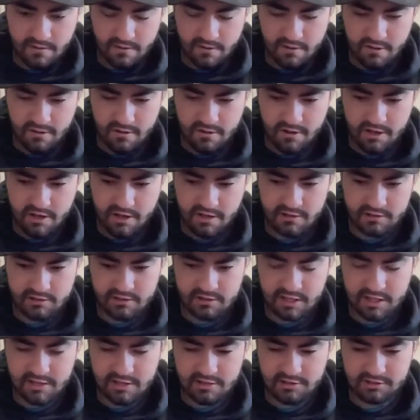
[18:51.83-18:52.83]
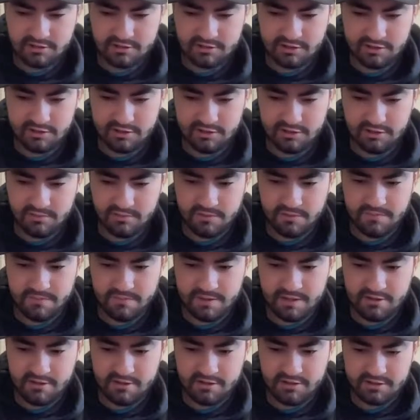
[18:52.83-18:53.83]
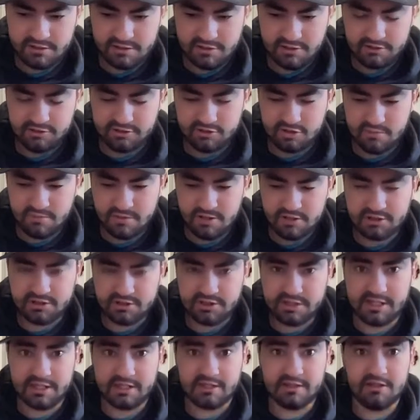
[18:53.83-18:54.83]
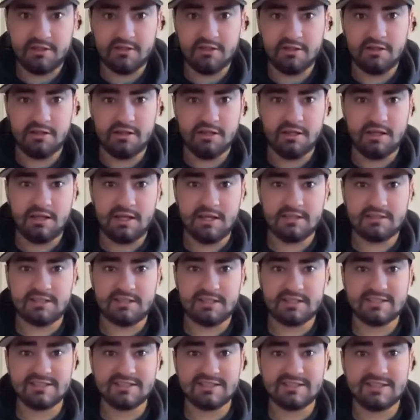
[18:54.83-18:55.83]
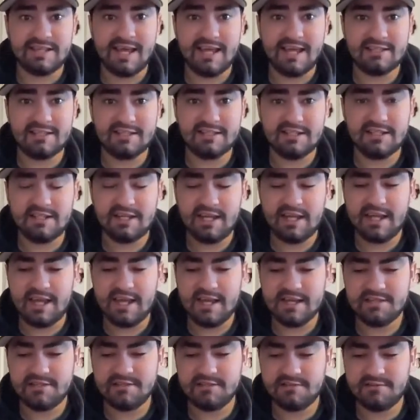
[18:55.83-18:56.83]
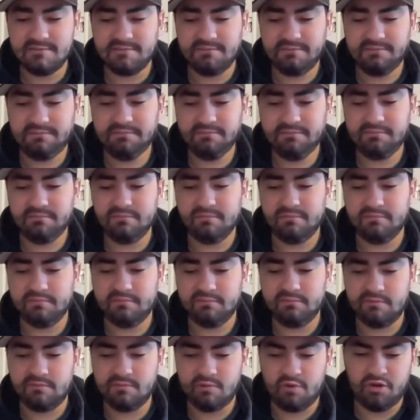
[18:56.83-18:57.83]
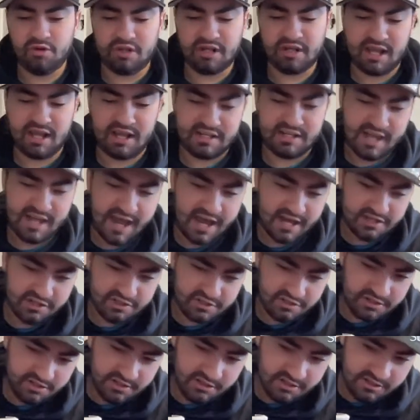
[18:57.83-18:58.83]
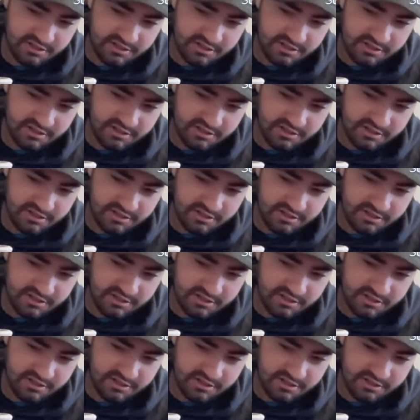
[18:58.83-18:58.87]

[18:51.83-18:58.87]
Oh yeah, that looks a little bit better. It doesn't look so much like it's like slanted, I guess, or attached.